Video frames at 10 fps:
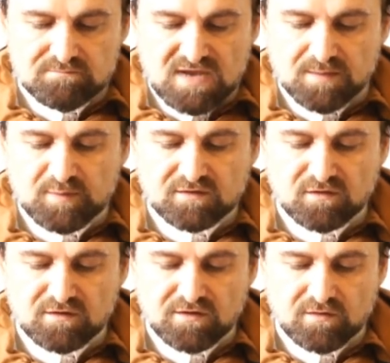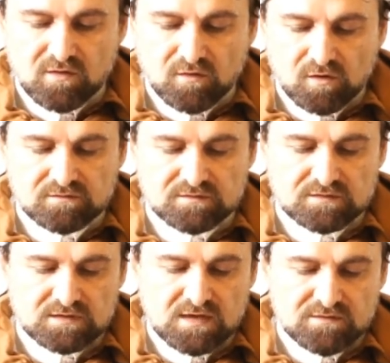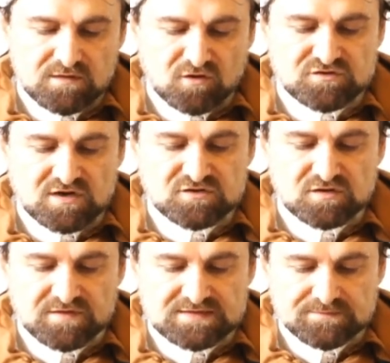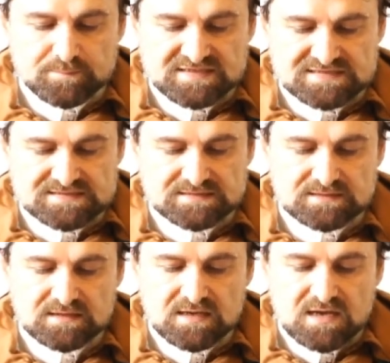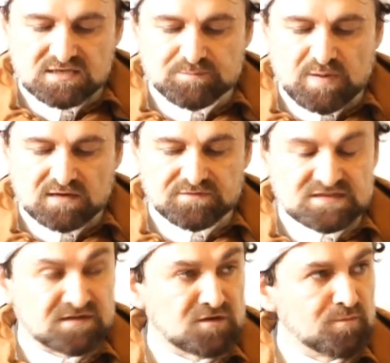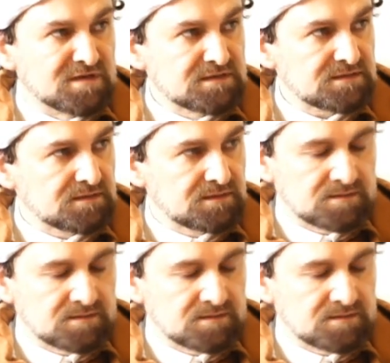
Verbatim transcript: Mehmed the Conqueror ordered the construction of a bedestan as part of his endowment.